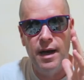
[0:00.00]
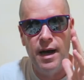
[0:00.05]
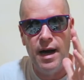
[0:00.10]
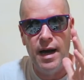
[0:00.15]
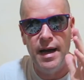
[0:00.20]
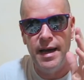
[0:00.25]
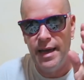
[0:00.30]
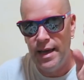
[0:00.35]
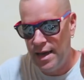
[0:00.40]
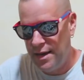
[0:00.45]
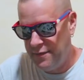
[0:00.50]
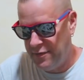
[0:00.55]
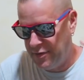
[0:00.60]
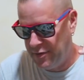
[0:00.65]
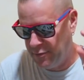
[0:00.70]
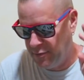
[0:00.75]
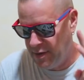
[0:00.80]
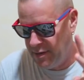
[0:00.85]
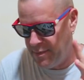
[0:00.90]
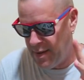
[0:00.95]
I have
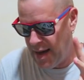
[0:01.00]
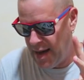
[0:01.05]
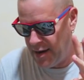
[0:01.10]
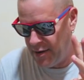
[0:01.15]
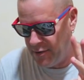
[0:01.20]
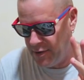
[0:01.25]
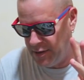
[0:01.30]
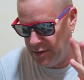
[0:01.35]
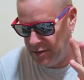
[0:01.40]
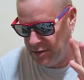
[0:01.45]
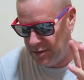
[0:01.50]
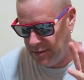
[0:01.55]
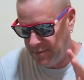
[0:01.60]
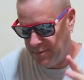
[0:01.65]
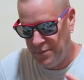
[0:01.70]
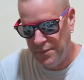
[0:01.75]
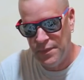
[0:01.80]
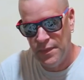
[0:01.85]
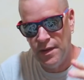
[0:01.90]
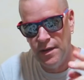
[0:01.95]
3 batteries
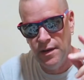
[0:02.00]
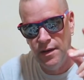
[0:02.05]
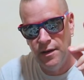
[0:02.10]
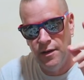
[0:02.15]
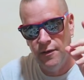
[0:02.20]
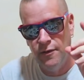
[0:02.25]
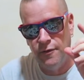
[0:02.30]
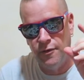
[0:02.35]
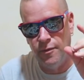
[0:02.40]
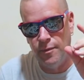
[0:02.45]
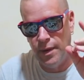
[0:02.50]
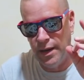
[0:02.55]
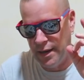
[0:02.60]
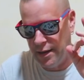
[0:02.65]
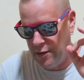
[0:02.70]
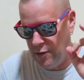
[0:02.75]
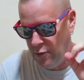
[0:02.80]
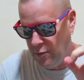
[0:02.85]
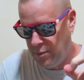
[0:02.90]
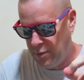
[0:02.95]
for my
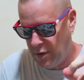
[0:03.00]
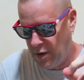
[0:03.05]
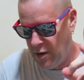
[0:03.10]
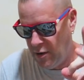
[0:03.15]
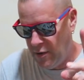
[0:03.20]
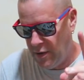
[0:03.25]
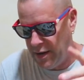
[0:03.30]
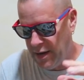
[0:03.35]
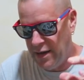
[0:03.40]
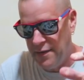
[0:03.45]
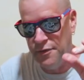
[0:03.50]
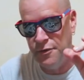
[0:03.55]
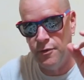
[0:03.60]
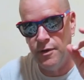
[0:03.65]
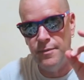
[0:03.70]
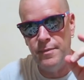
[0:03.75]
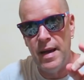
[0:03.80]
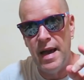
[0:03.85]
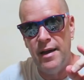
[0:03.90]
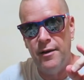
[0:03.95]
GoPro and I have
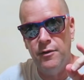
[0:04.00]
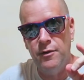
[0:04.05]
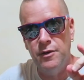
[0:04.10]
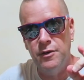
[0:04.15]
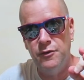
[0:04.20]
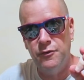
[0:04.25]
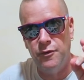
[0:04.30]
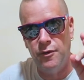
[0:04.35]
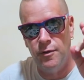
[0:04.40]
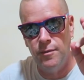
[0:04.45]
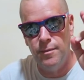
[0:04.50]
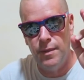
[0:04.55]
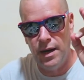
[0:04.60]
3 batteries for